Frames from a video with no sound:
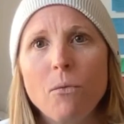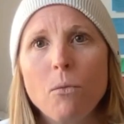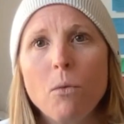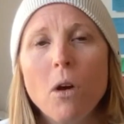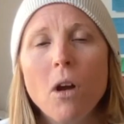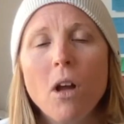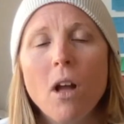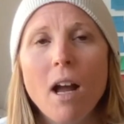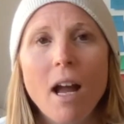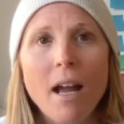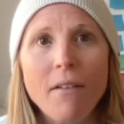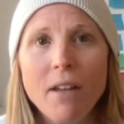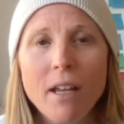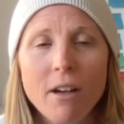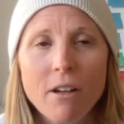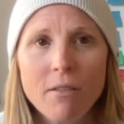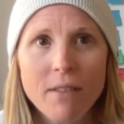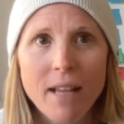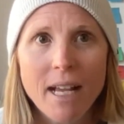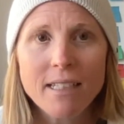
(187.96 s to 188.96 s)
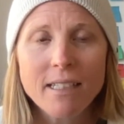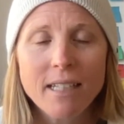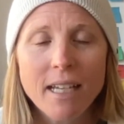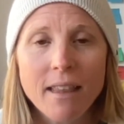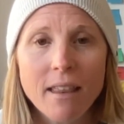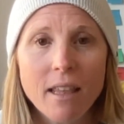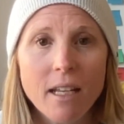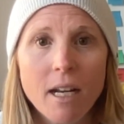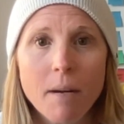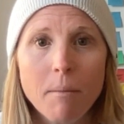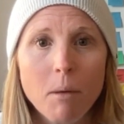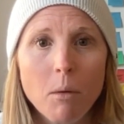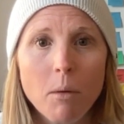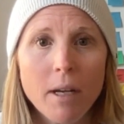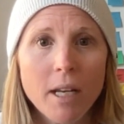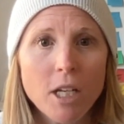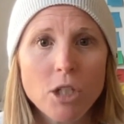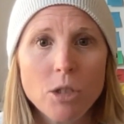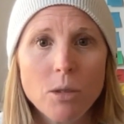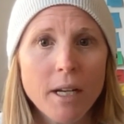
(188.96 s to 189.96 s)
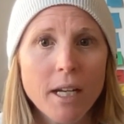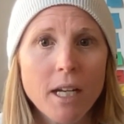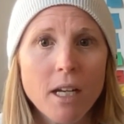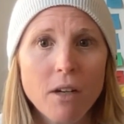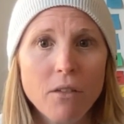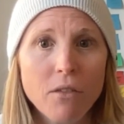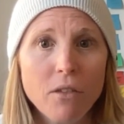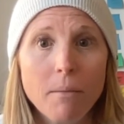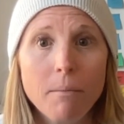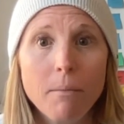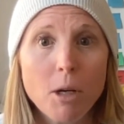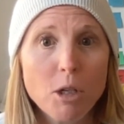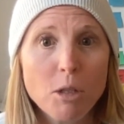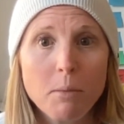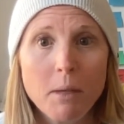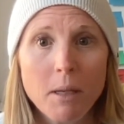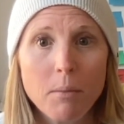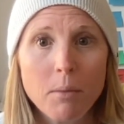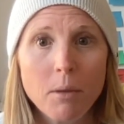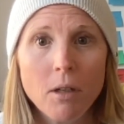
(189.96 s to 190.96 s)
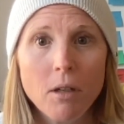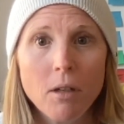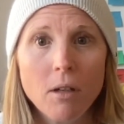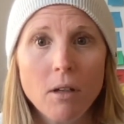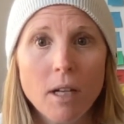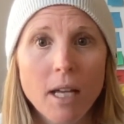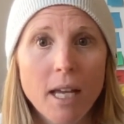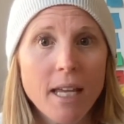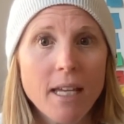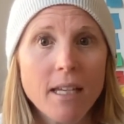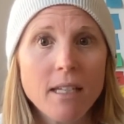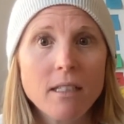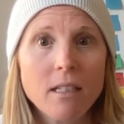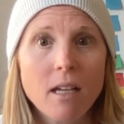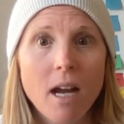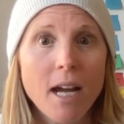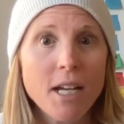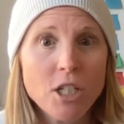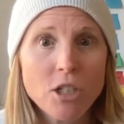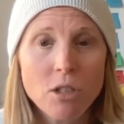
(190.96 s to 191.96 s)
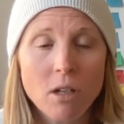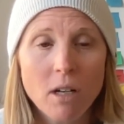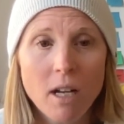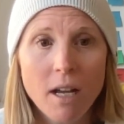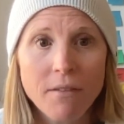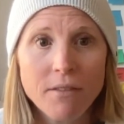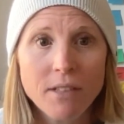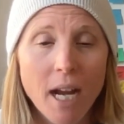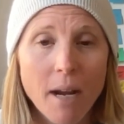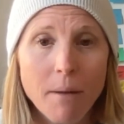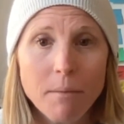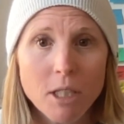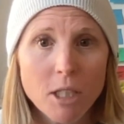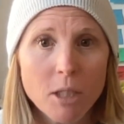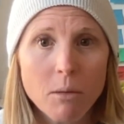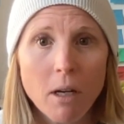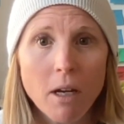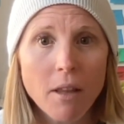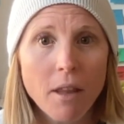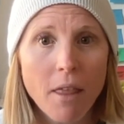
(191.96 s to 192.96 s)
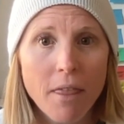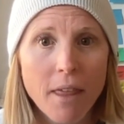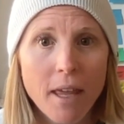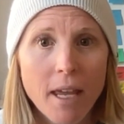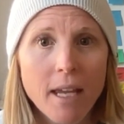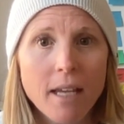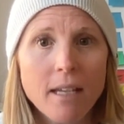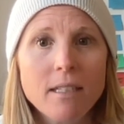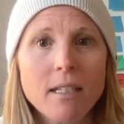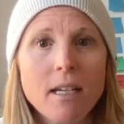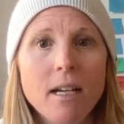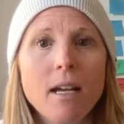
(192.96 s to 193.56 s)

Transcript: Well, I hear that's like the number one issue I hear from most people is I just don't have time to do all the things.